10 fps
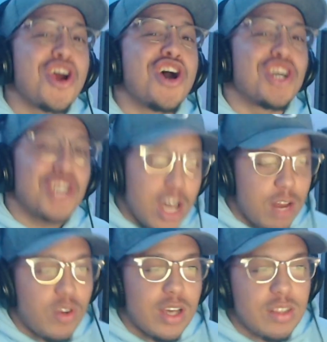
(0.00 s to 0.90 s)
cut. If
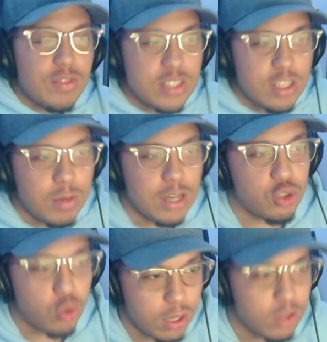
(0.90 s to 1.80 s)
you guys haven't seen my
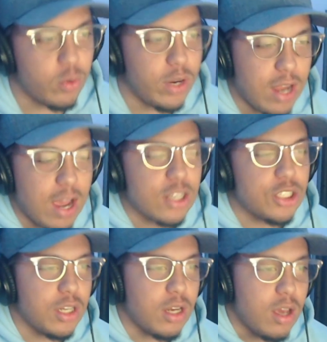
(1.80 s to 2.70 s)
trailer
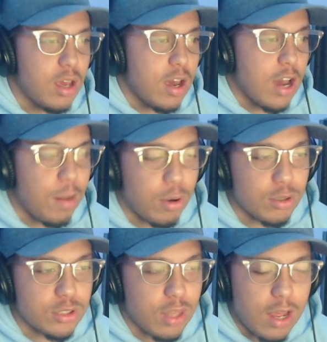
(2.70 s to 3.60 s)
reaction, I
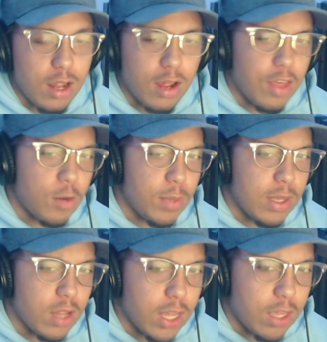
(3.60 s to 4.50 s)
posted that. That'll be in
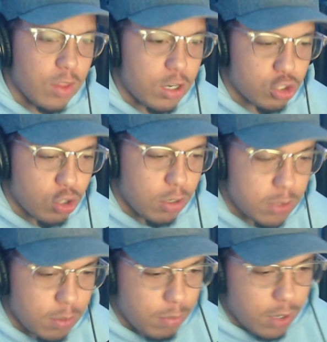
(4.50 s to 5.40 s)
the link in the
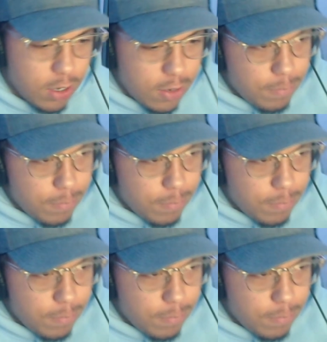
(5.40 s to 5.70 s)
description, but,